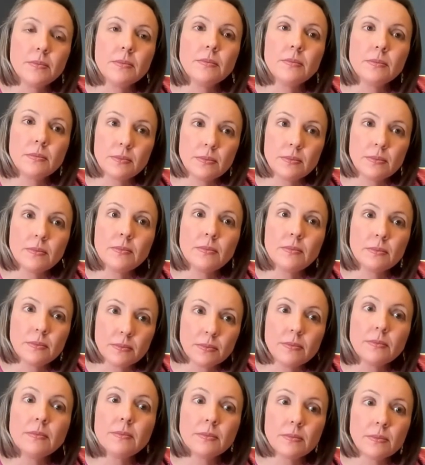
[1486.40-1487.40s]

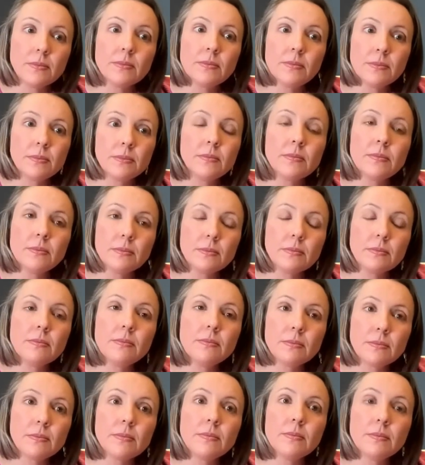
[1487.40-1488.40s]

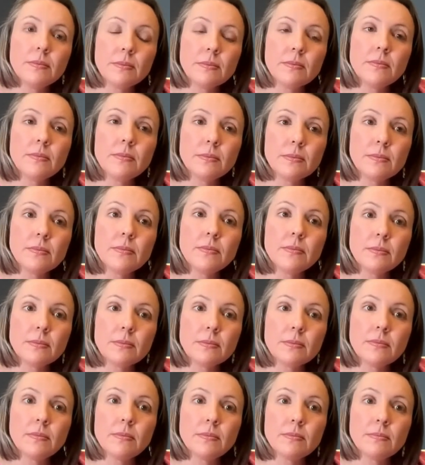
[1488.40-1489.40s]

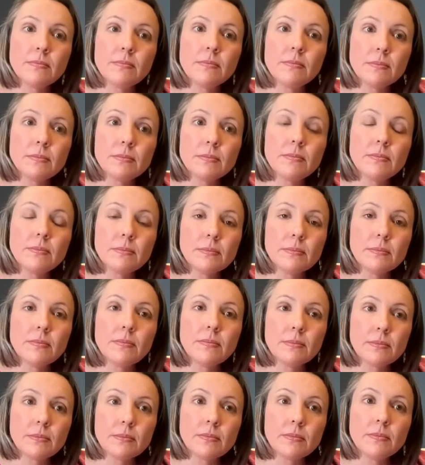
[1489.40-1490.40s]

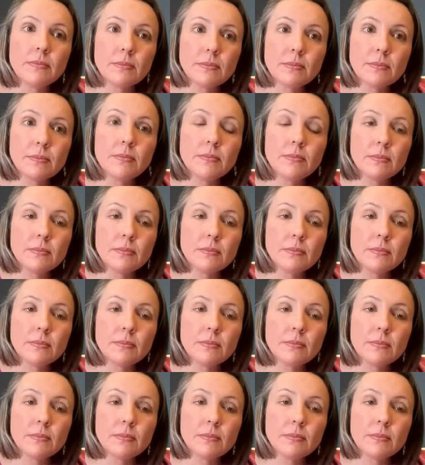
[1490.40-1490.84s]
No words are spoken by the person on screen.